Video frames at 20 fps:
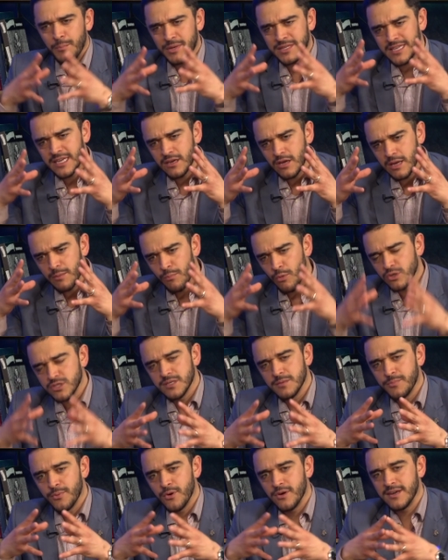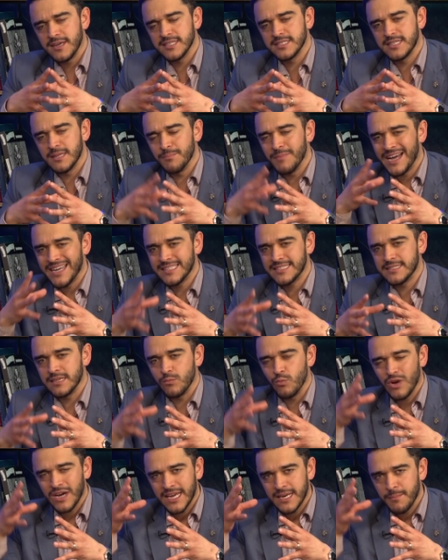But then most important is the
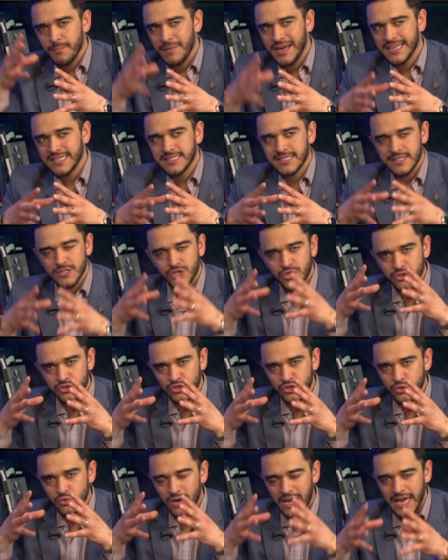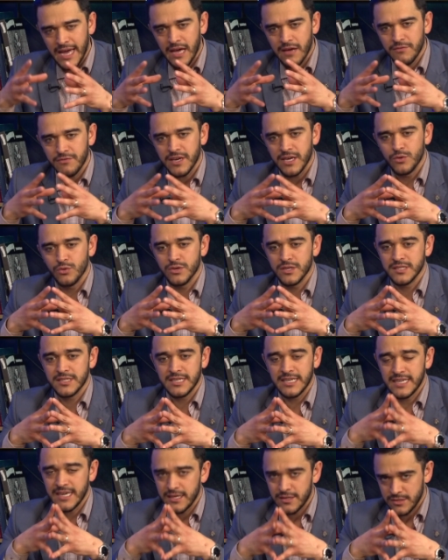mindset. What kind of mindset should you have in order
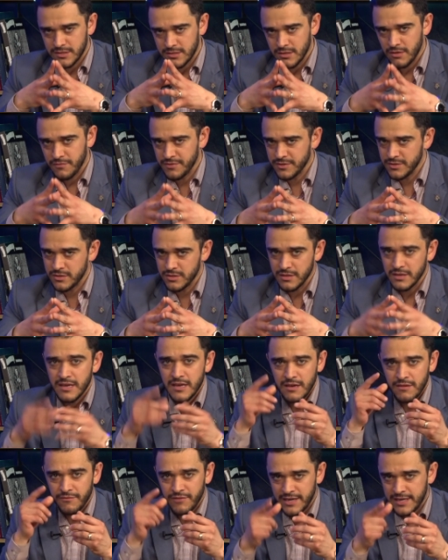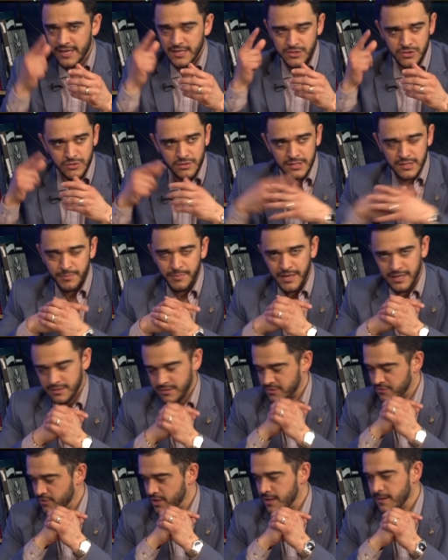to get yourself into financial
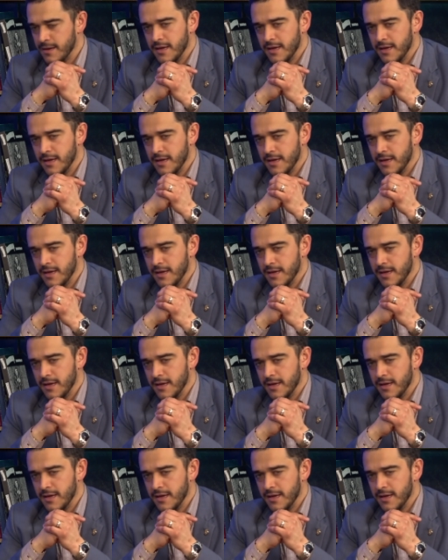independence, right?